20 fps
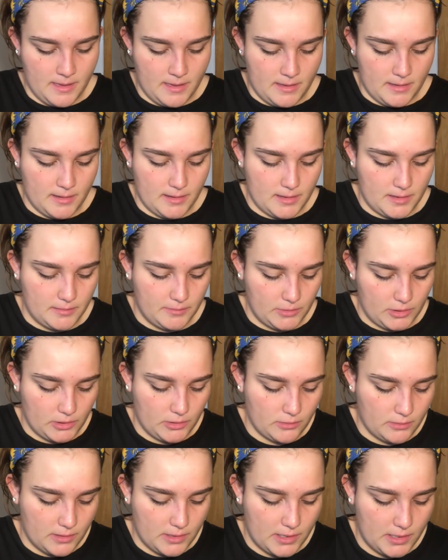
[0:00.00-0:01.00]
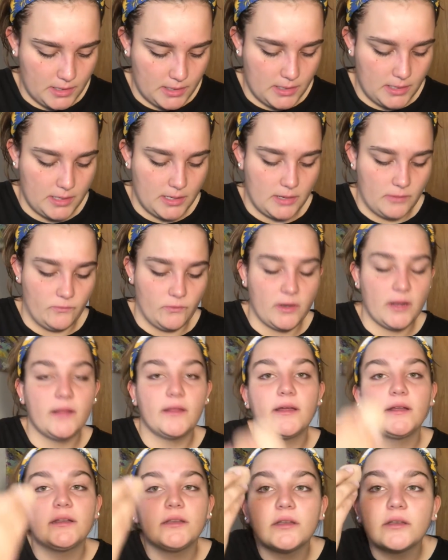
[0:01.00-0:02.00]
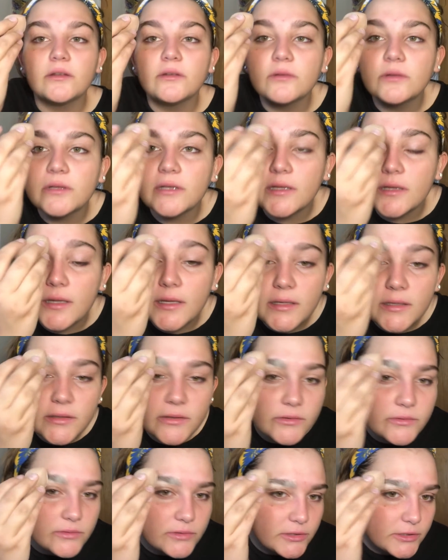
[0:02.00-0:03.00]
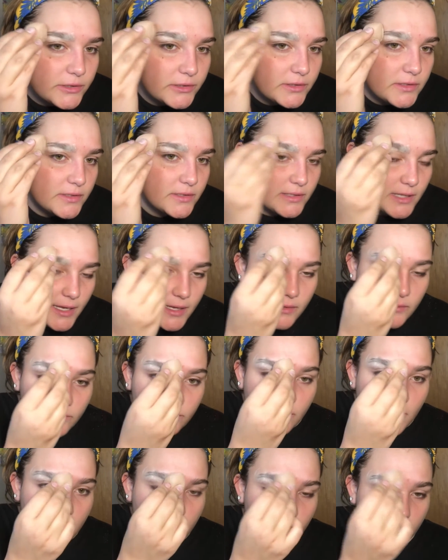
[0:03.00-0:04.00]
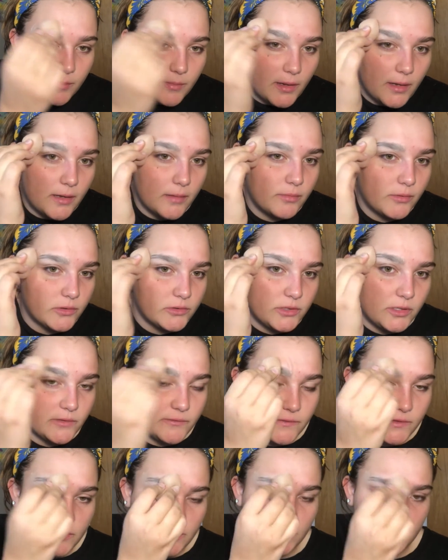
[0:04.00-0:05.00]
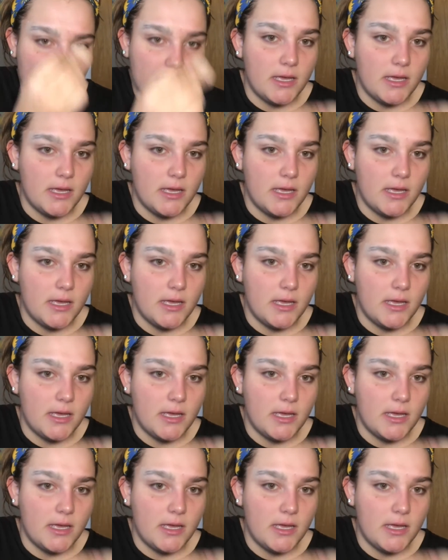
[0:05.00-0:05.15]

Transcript: And I'm going to go ahead, and what I like to do is I like to set right where my eyebrows are first.